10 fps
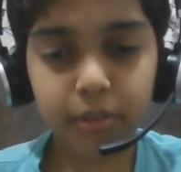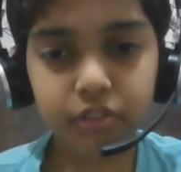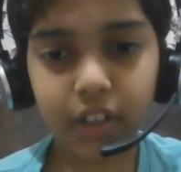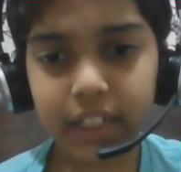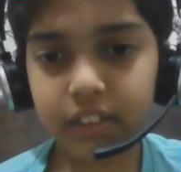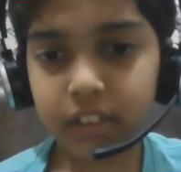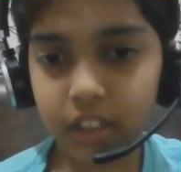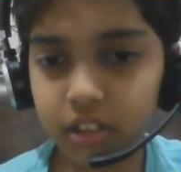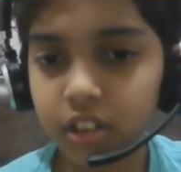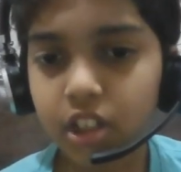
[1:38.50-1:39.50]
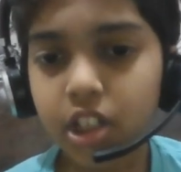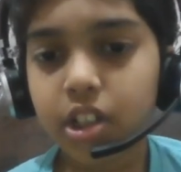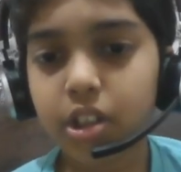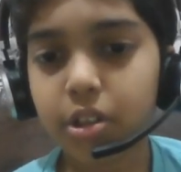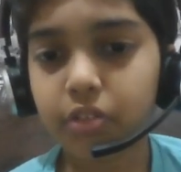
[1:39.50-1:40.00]
white can
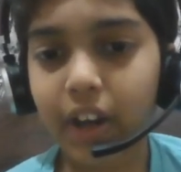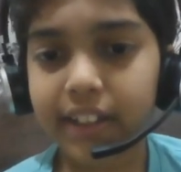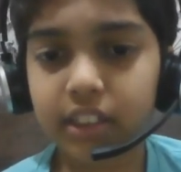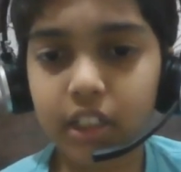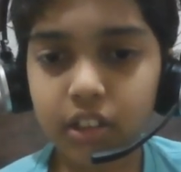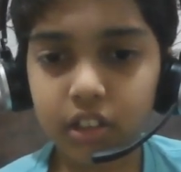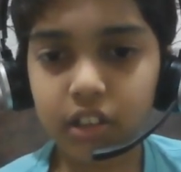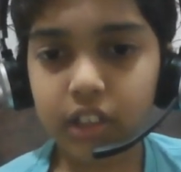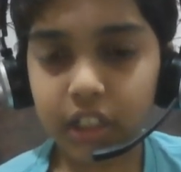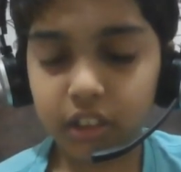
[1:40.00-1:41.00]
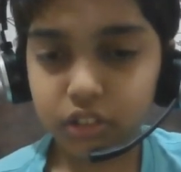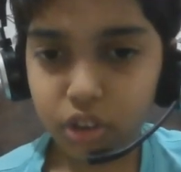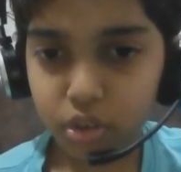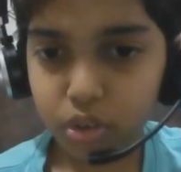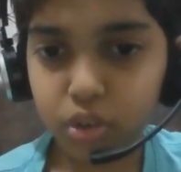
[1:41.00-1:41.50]
take
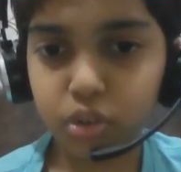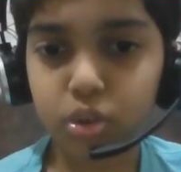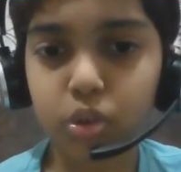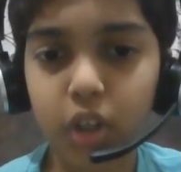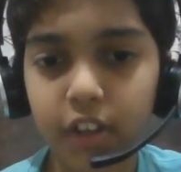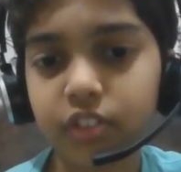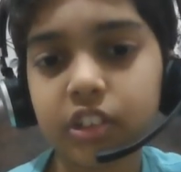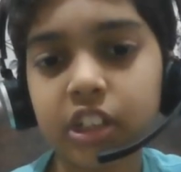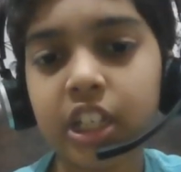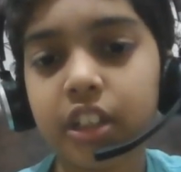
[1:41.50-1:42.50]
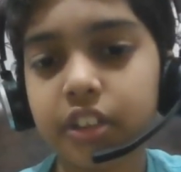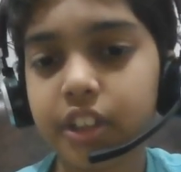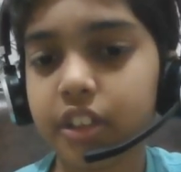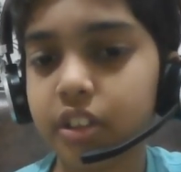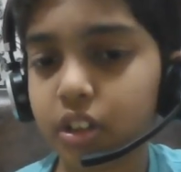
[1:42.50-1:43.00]
the rook to f3 and
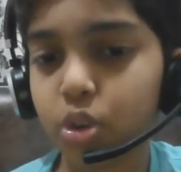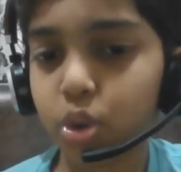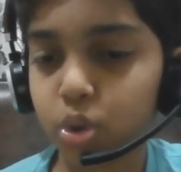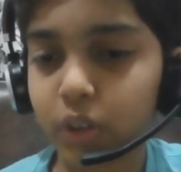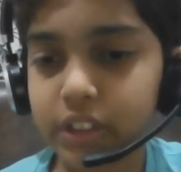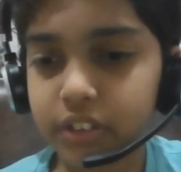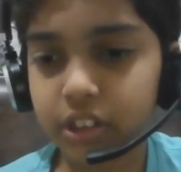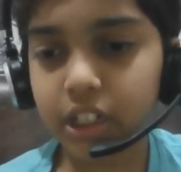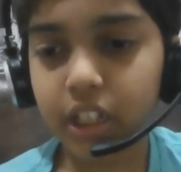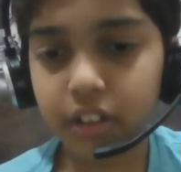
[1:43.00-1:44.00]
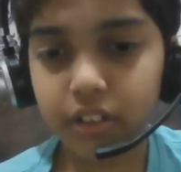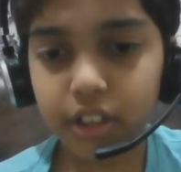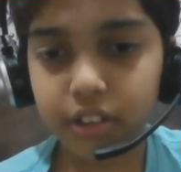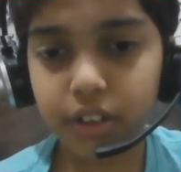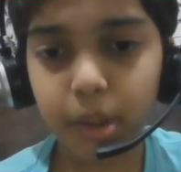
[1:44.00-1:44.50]
then go to s3 and
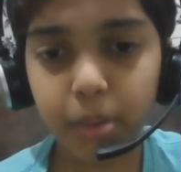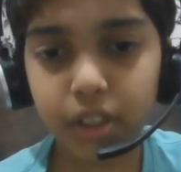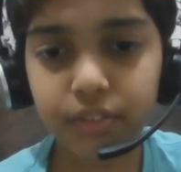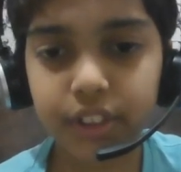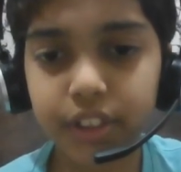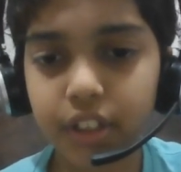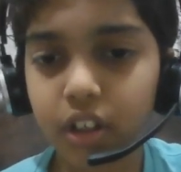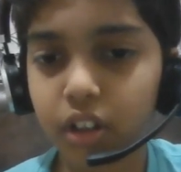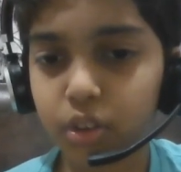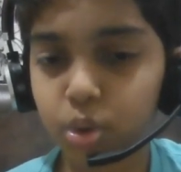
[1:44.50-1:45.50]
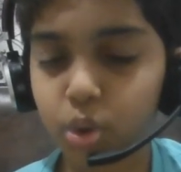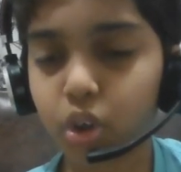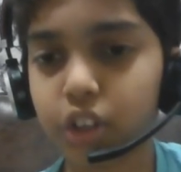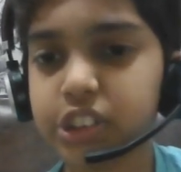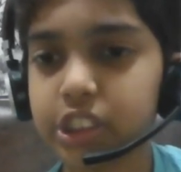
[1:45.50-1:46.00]
then double with rook
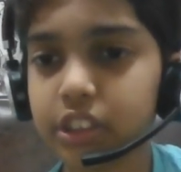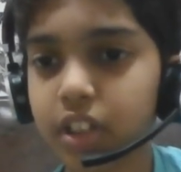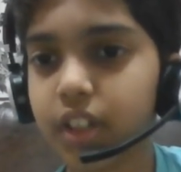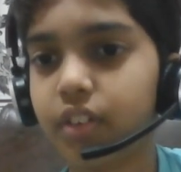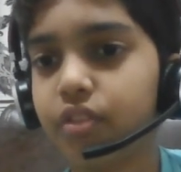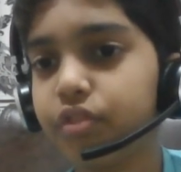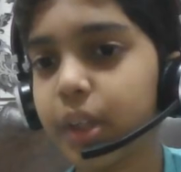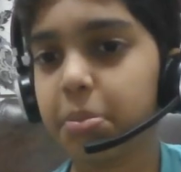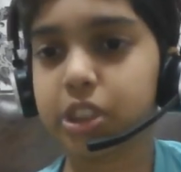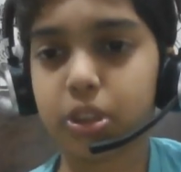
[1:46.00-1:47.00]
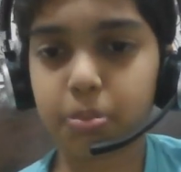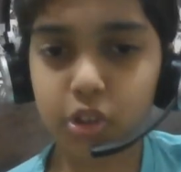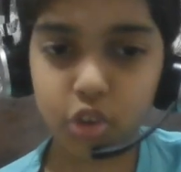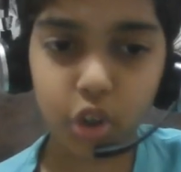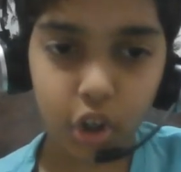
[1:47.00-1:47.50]
on g3 if the bishop
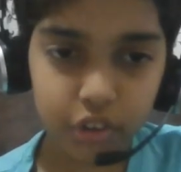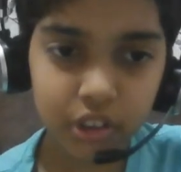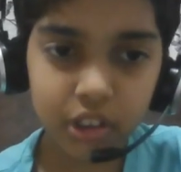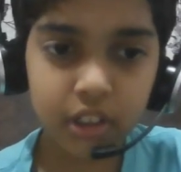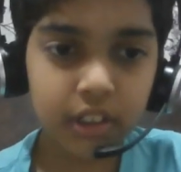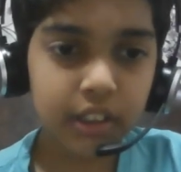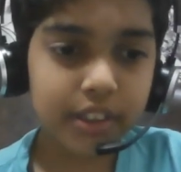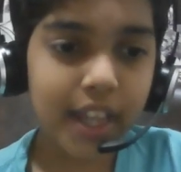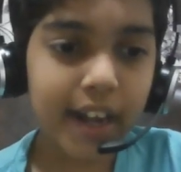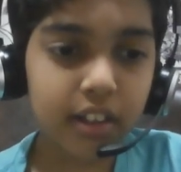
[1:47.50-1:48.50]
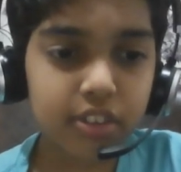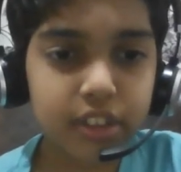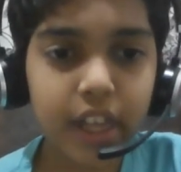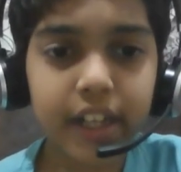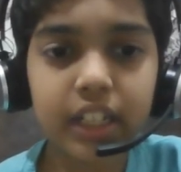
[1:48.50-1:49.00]
is gone. That is
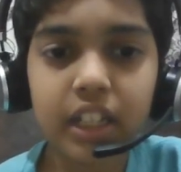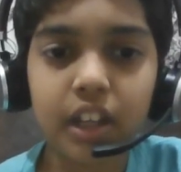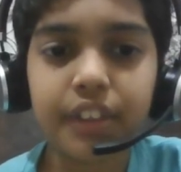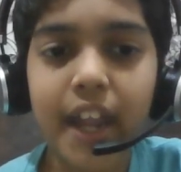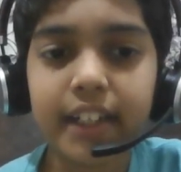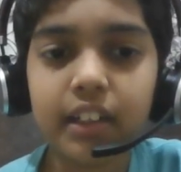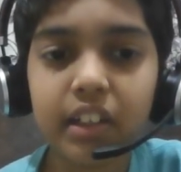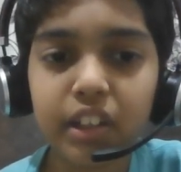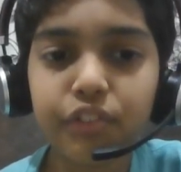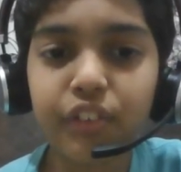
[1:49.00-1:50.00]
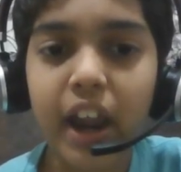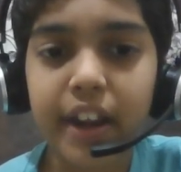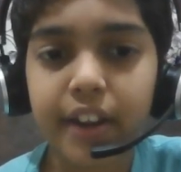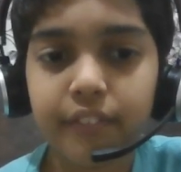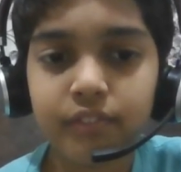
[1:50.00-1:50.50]
an idea. Knight d5,